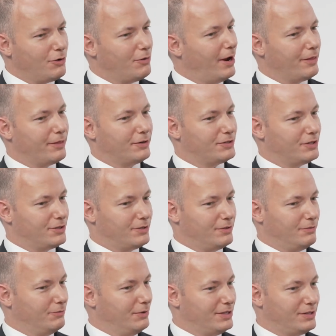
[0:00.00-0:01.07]
Right? There's a
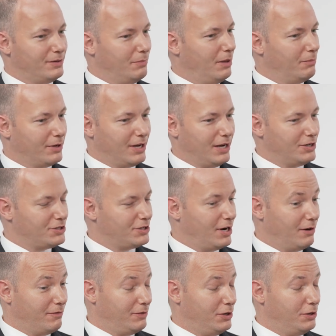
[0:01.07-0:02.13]
recent publication
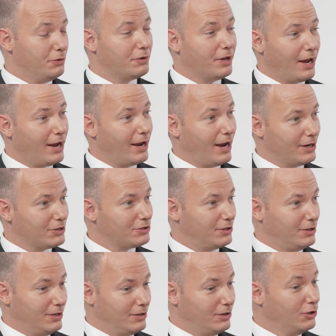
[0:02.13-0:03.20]
out of the UK, actually,
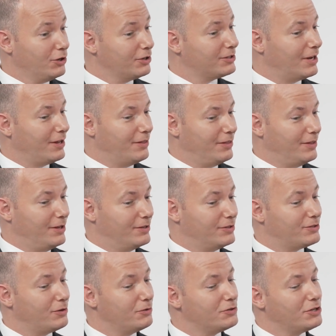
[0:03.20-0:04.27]
that looked at the
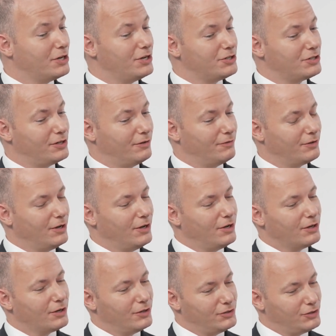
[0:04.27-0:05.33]
association of
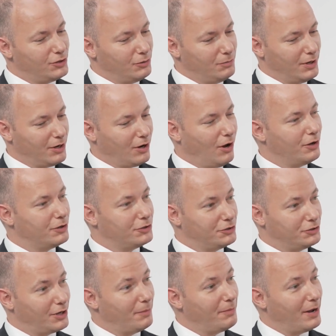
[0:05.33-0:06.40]
consuming collagen
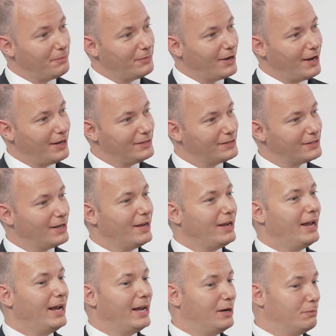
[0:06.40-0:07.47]
tripeptides
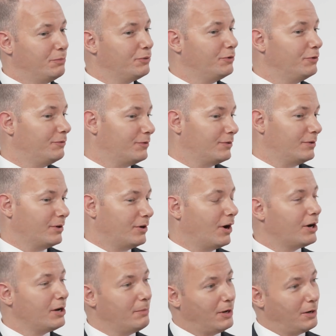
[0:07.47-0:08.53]
and improved
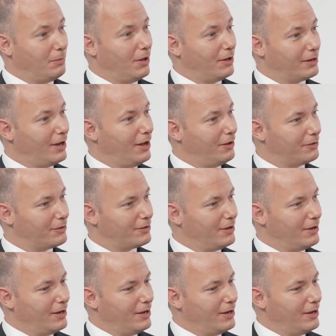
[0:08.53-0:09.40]
cardiometabolic health.